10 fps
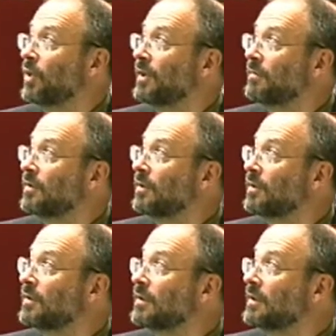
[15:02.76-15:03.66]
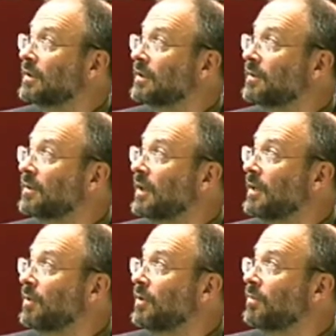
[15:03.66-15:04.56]
whatever
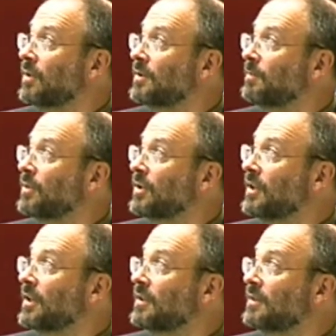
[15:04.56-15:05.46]
label you want to put on.